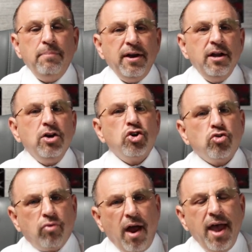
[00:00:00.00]
but
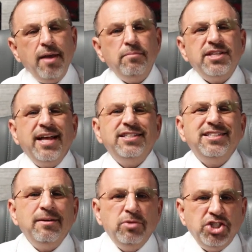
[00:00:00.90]
crimes that
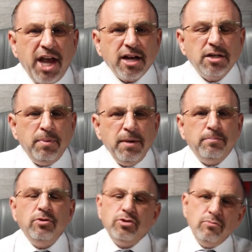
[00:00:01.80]
subject
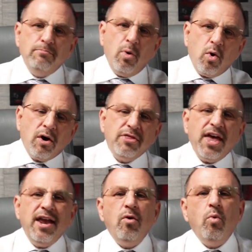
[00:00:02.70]
people to more
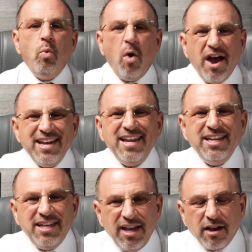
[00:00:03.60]
than one
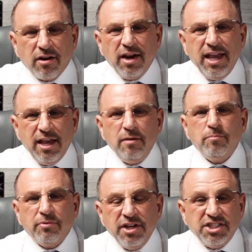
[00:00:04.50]
year in
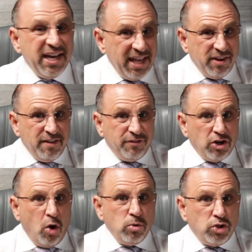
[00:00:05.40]
prison. Even if you
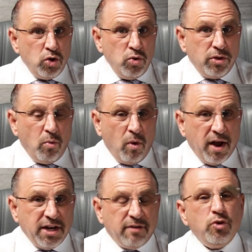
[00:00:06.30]
don't do the
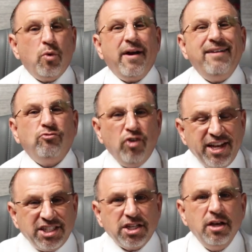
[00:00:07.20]
one year, if you are at
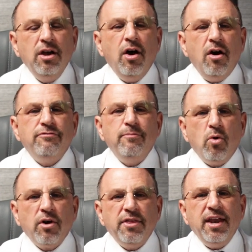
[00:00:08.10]
risk of
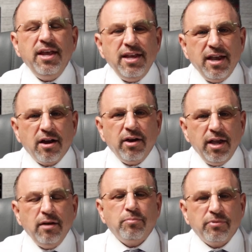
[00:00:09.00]
more than a year in